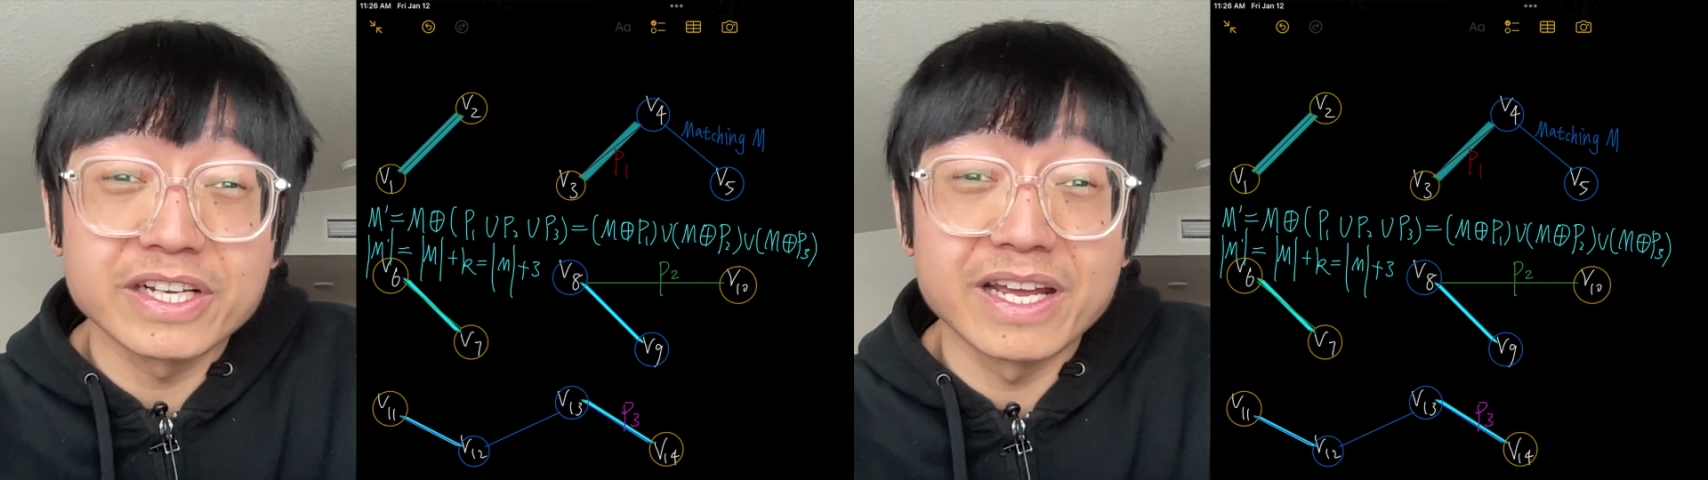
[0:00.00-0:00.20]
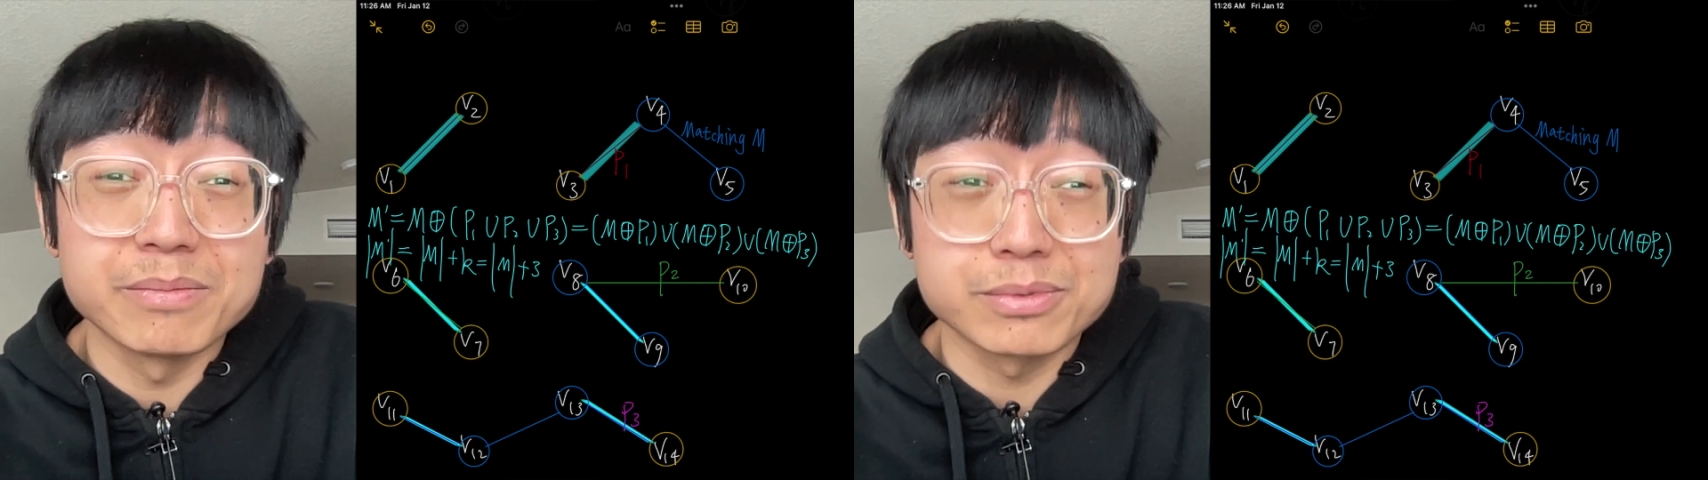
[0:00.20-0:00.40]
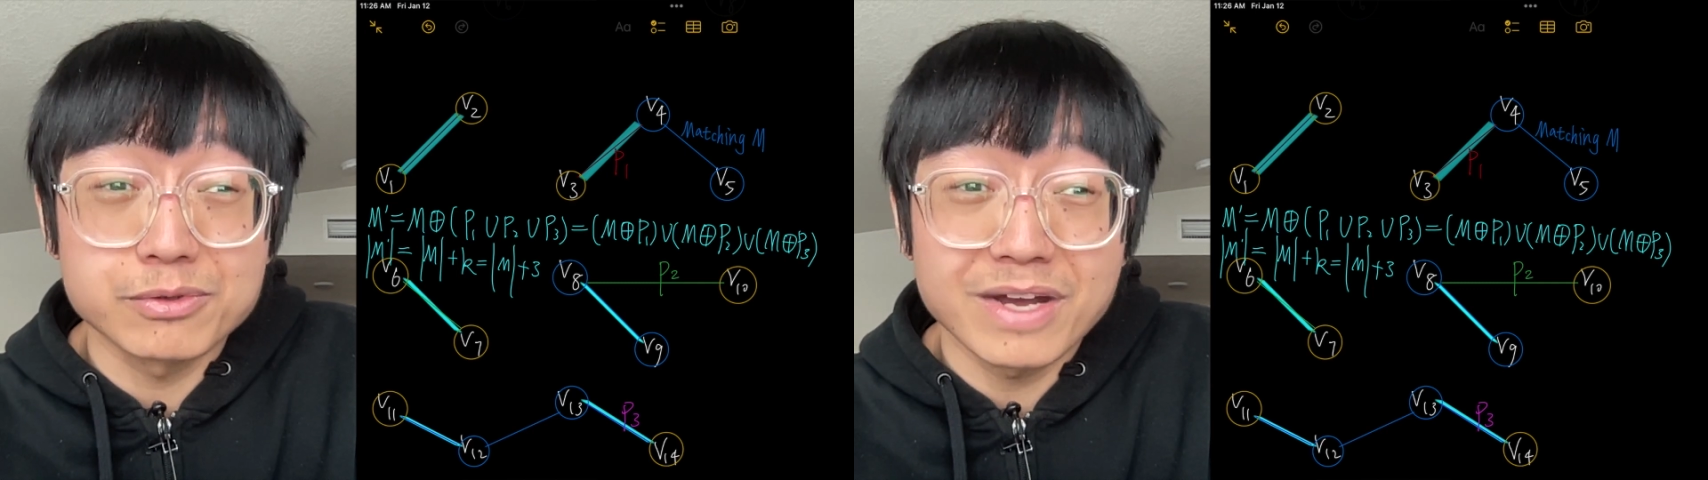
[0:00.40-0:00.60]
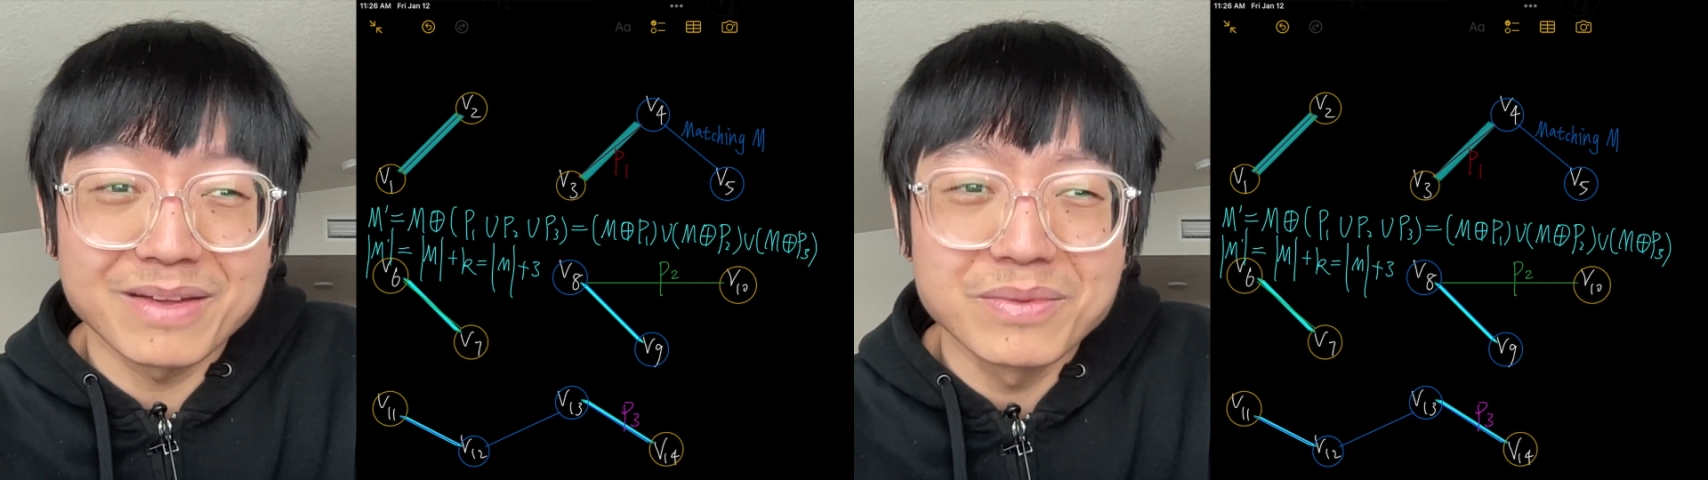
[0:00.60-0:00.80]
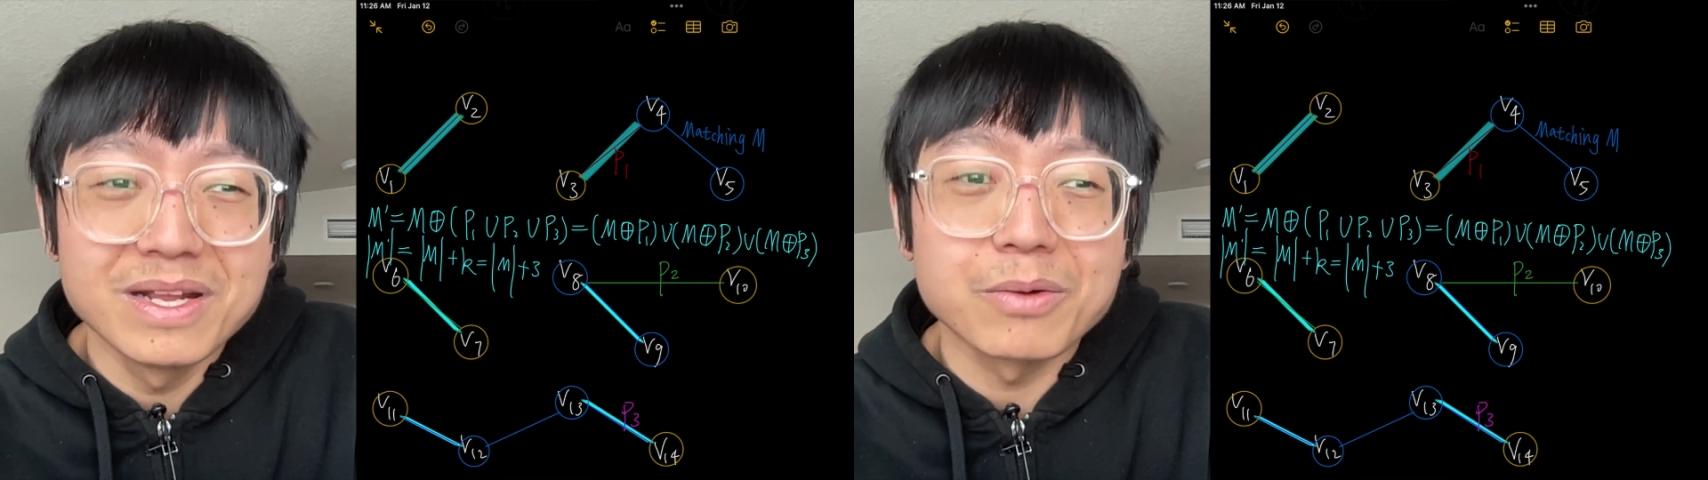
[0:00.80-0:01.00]
M prime.
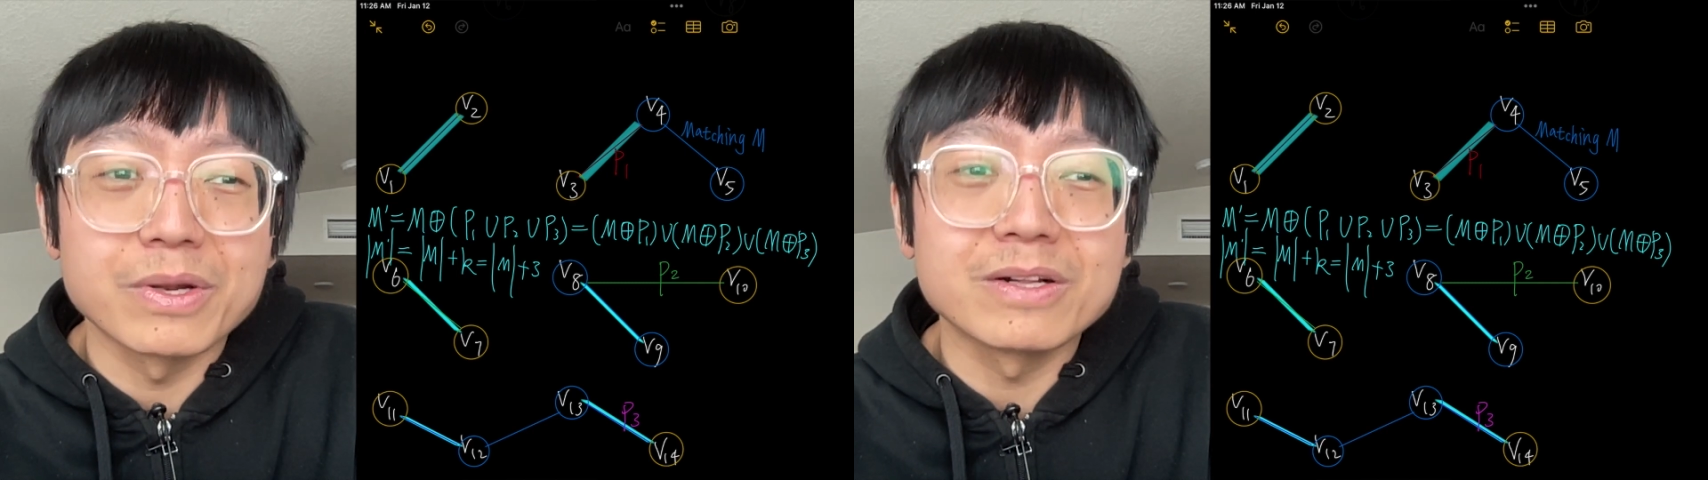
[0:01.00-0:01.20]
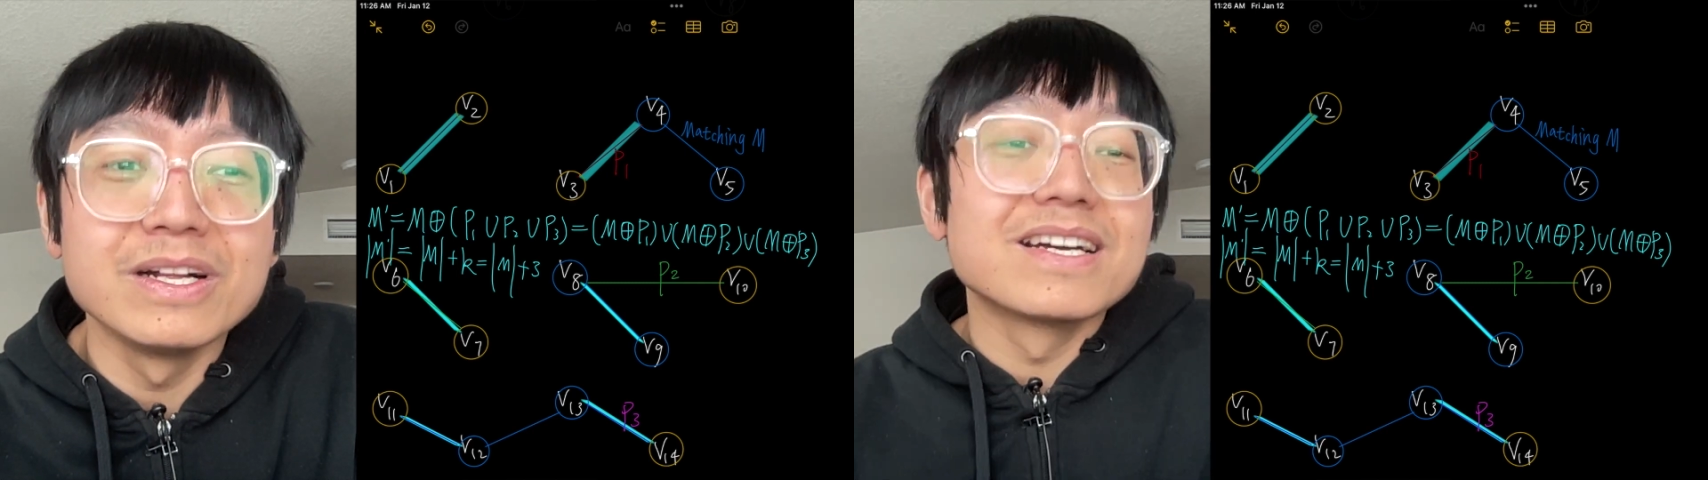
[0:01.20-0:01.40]
Well,